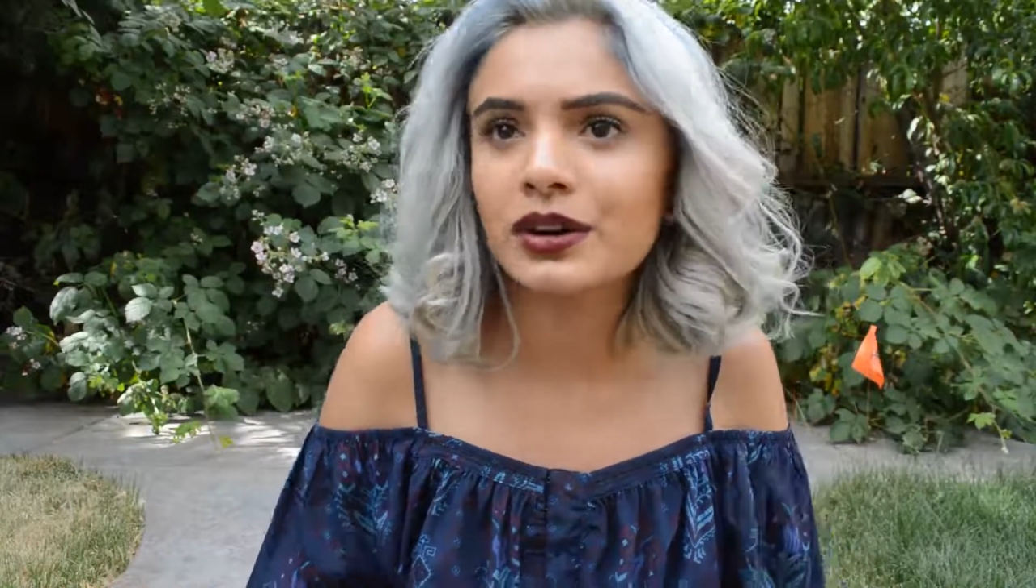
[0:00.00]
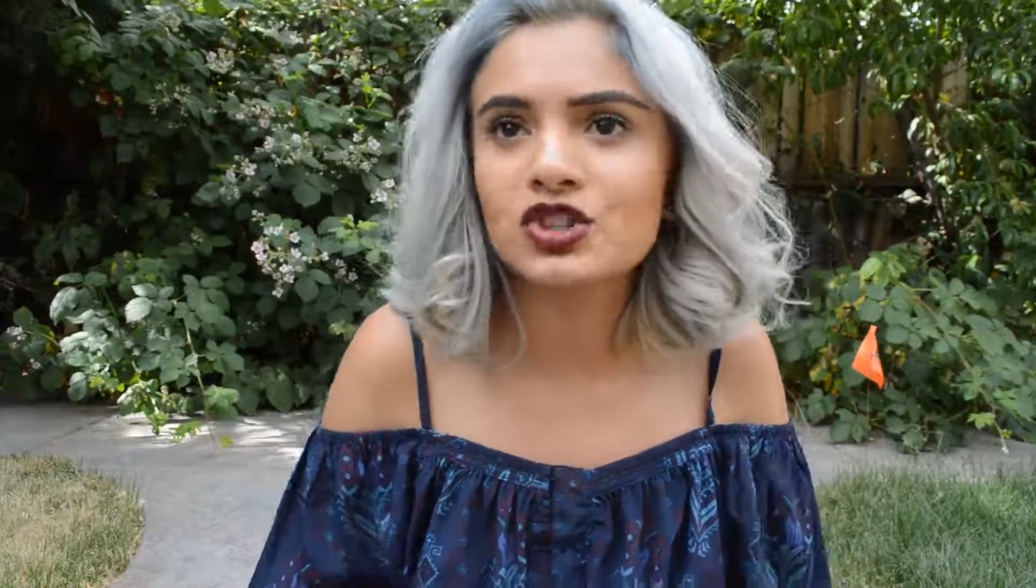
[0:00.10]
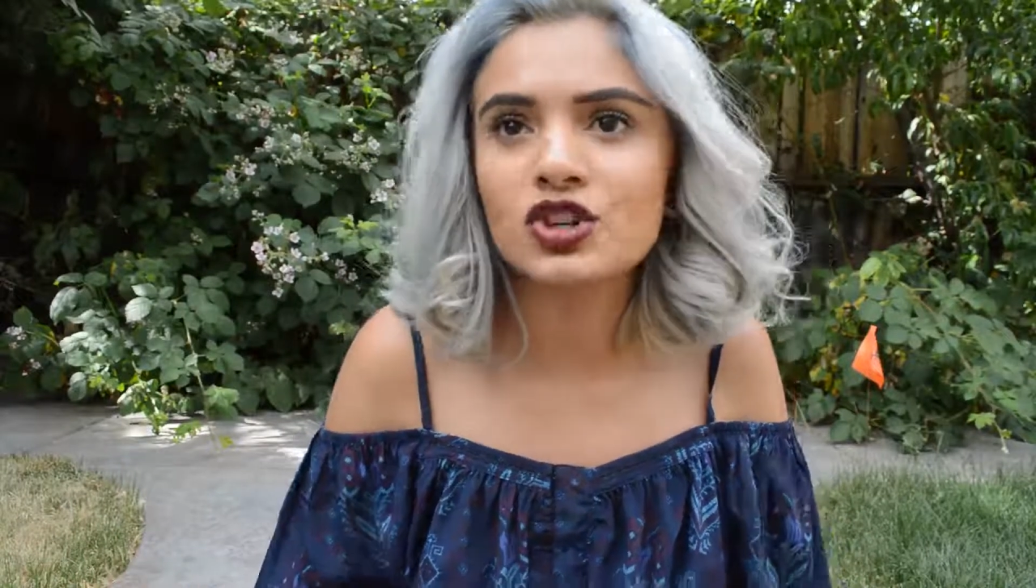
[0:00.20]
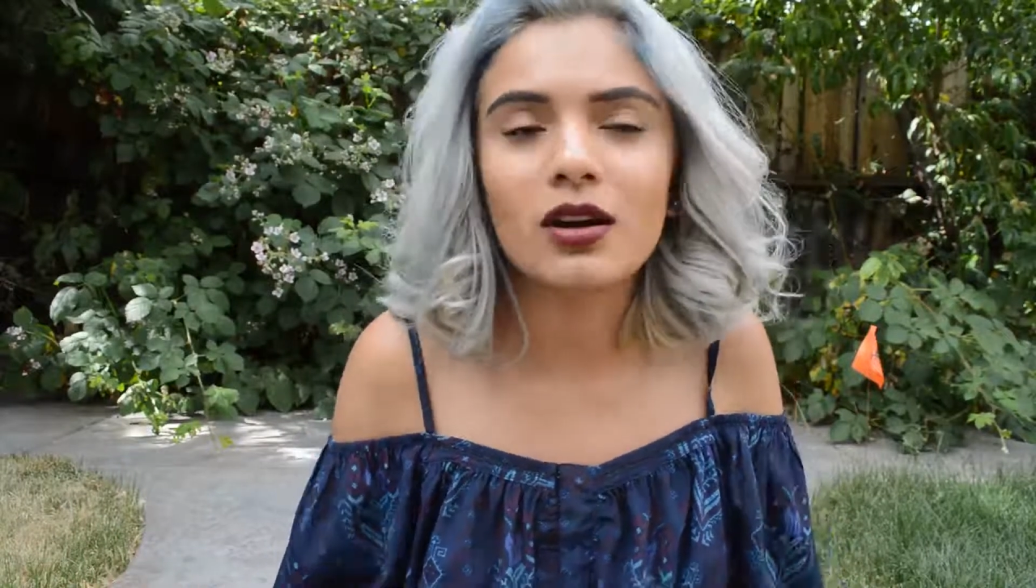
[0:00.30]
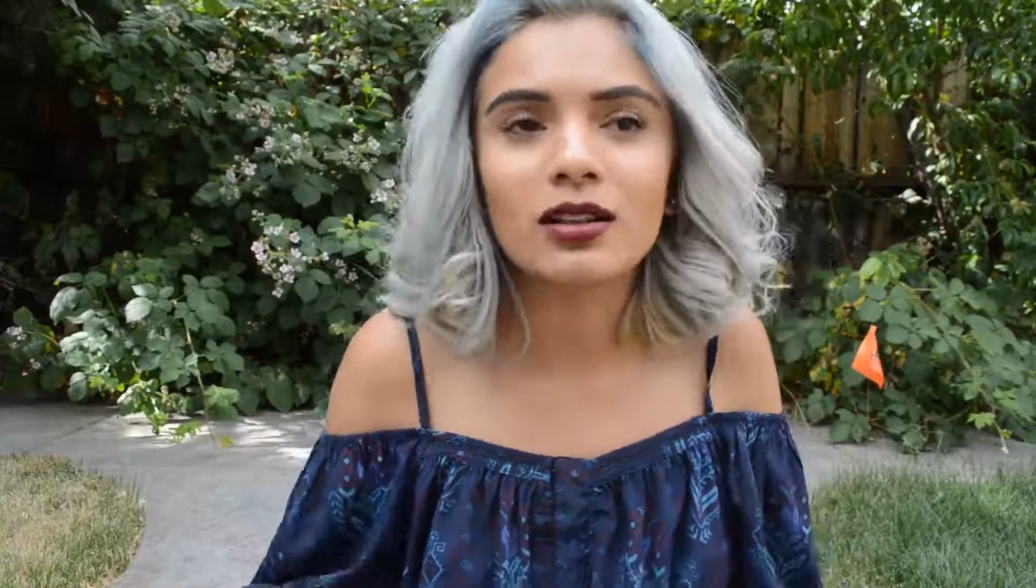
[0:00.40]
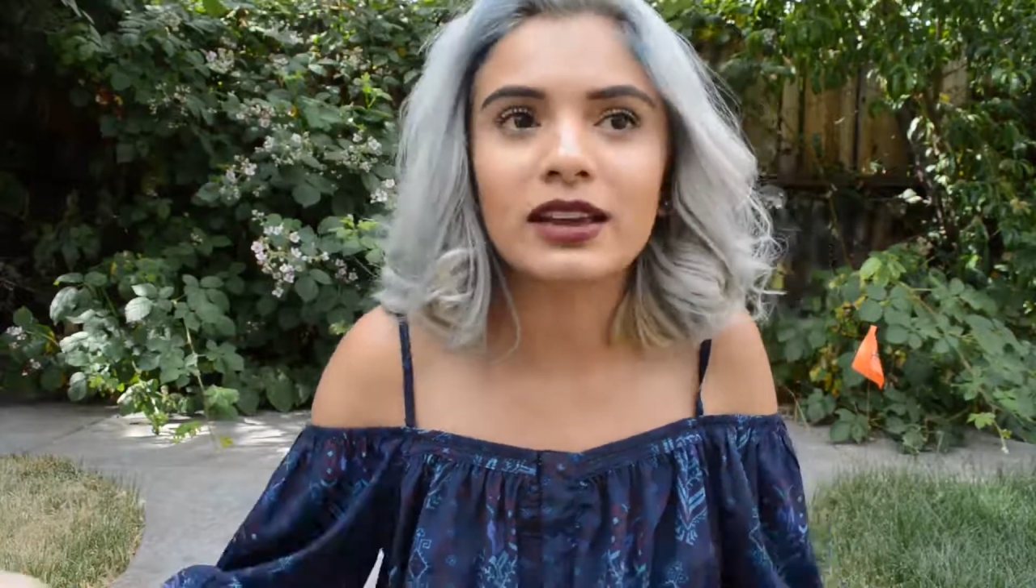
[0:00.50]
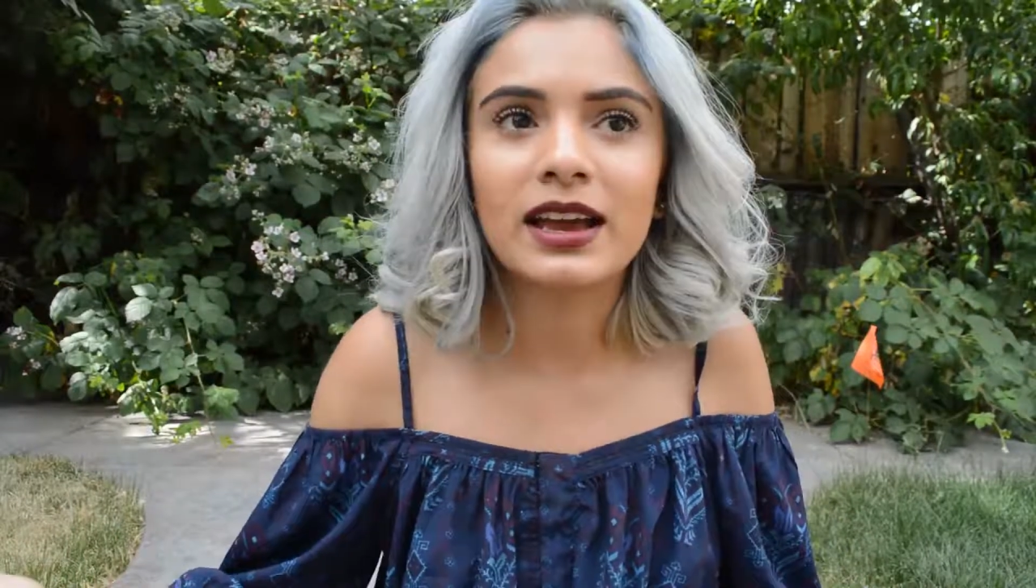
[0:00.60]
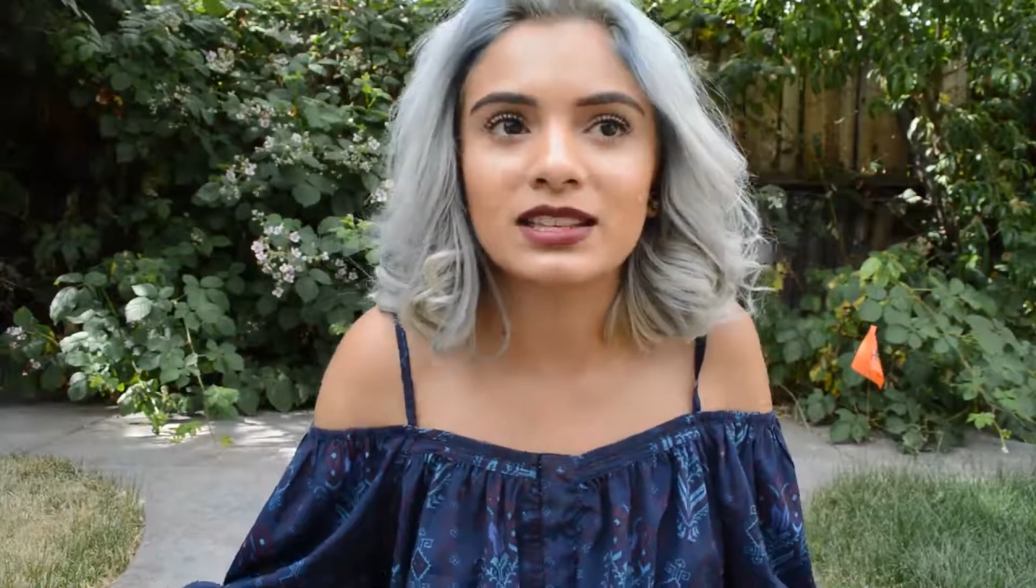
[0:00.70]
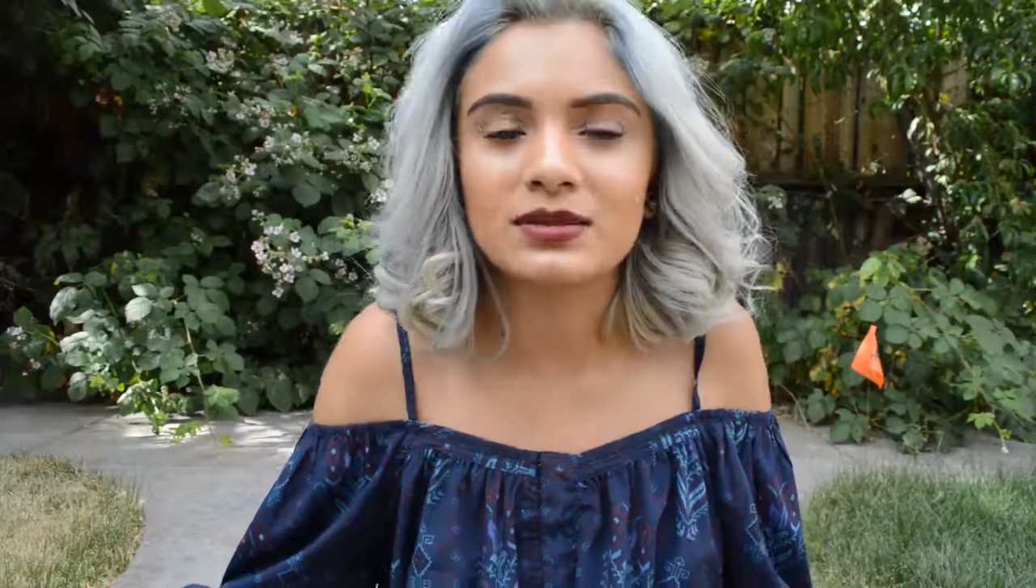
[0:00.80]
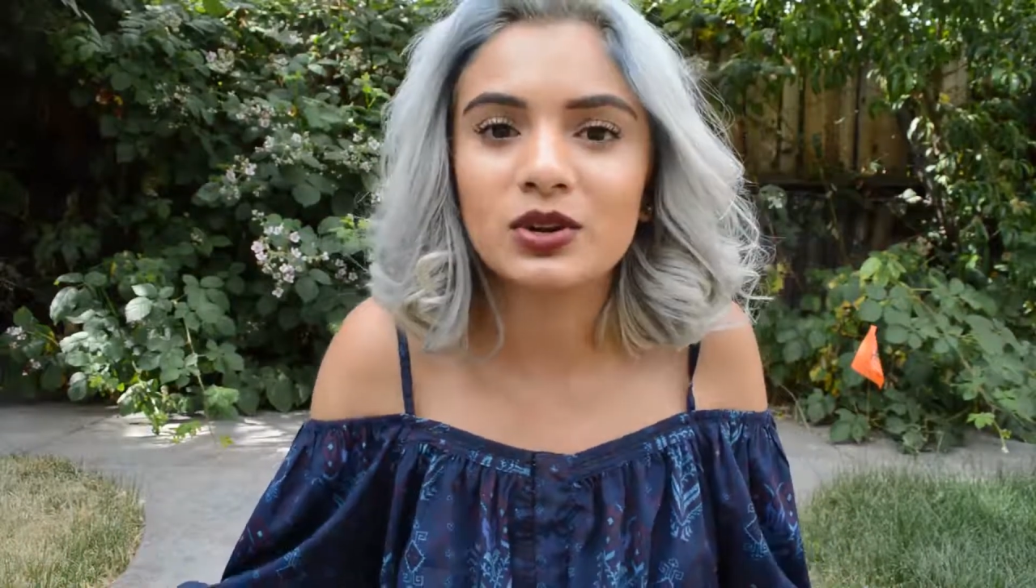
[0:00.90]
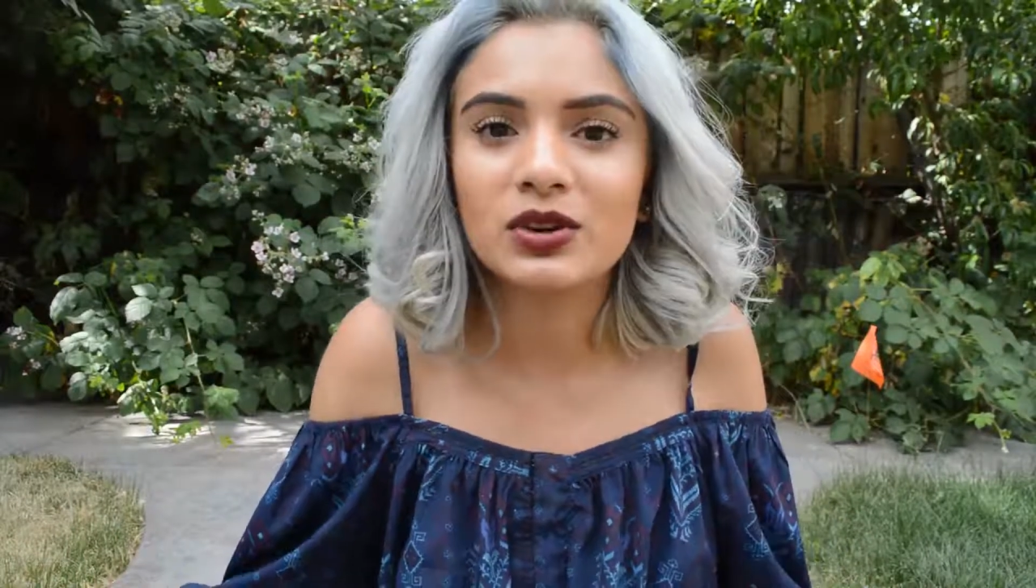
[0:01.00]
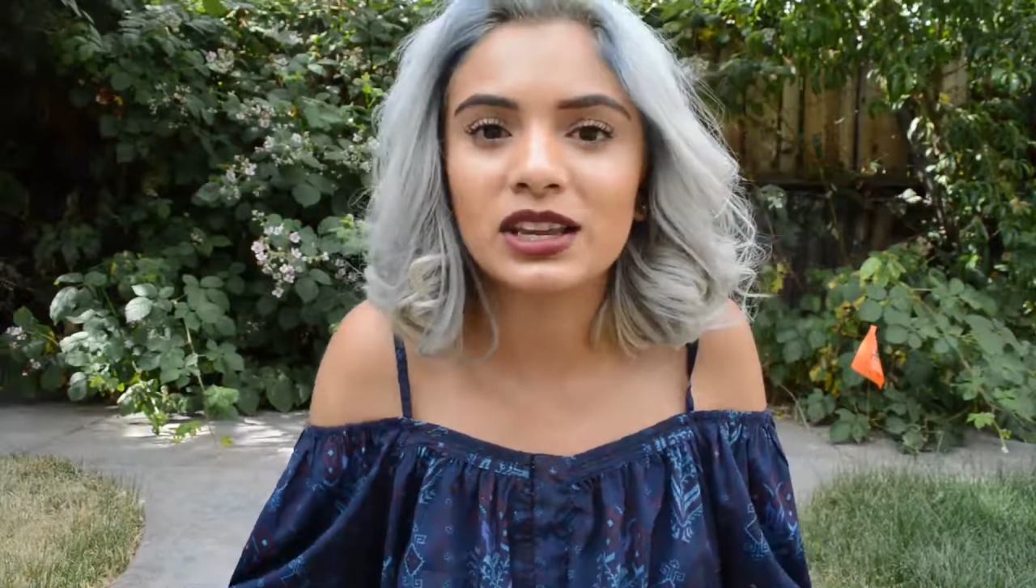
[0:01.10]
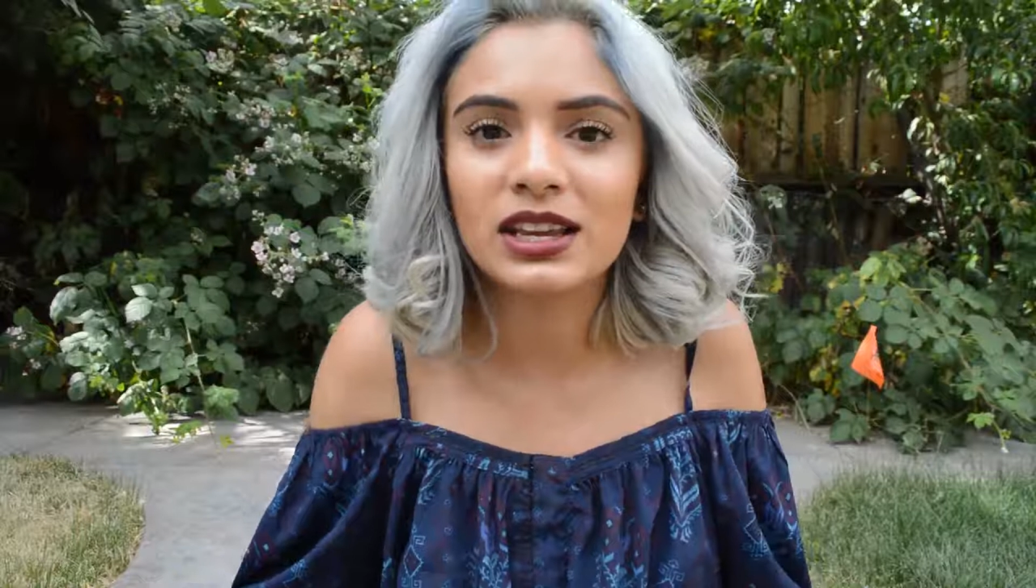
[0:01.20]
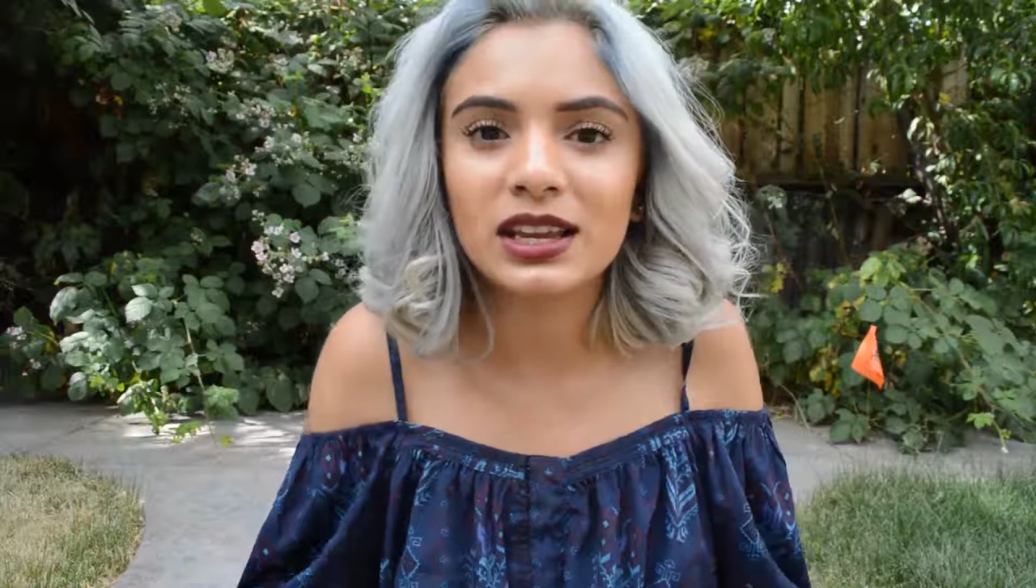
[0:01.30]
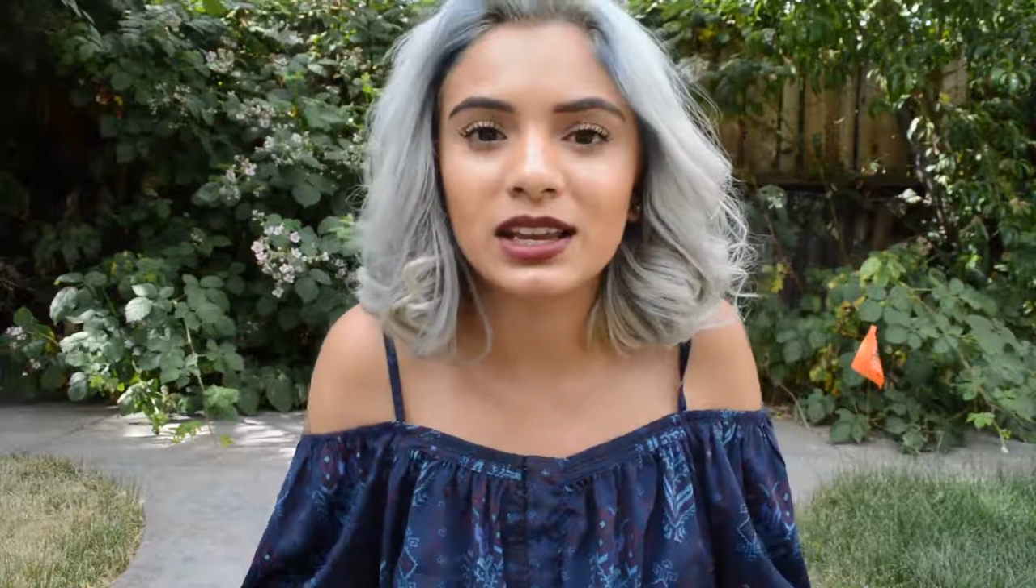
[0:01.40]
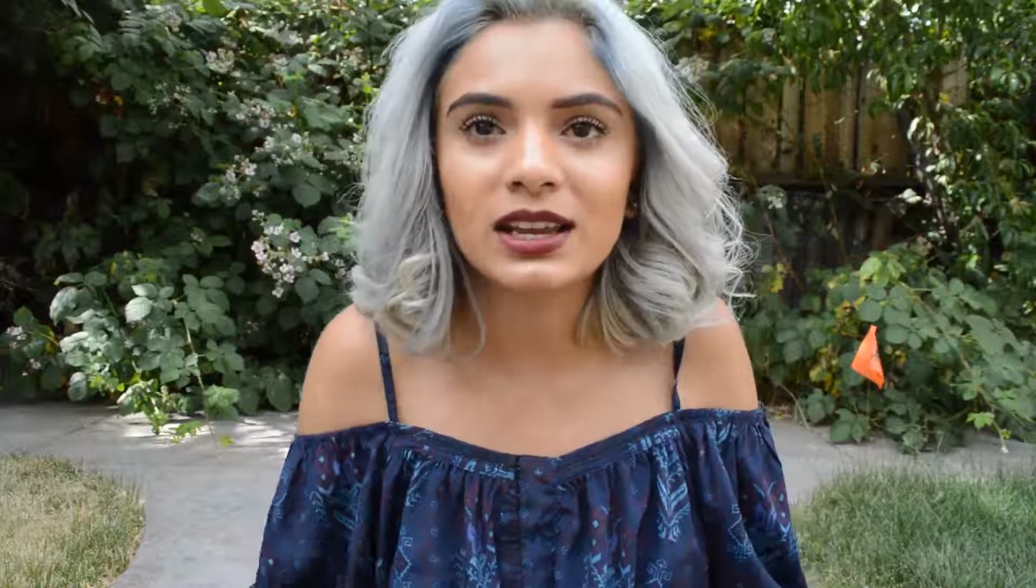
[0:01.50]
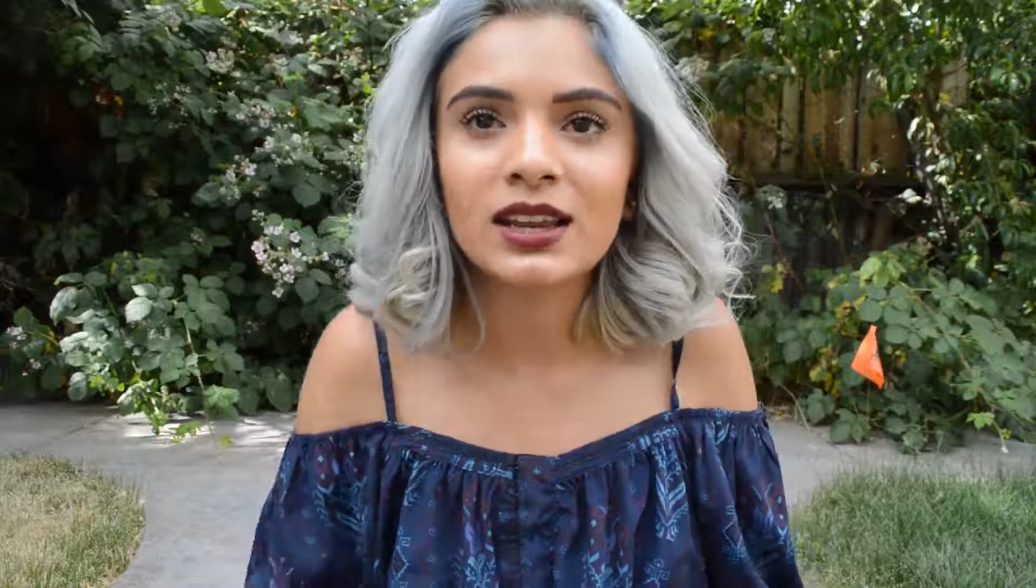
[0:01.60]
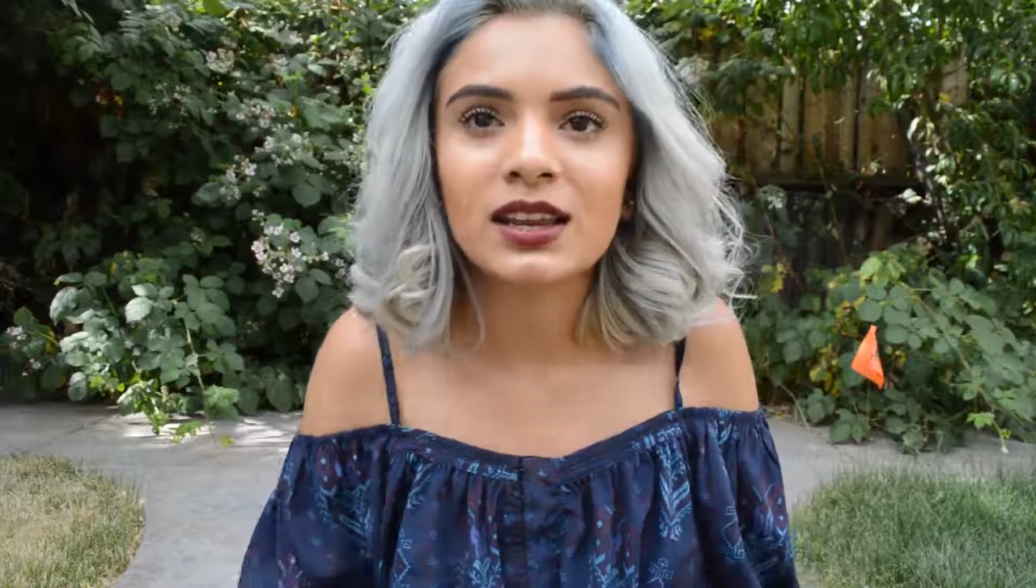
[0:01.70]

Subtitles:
chocolate has milk in it.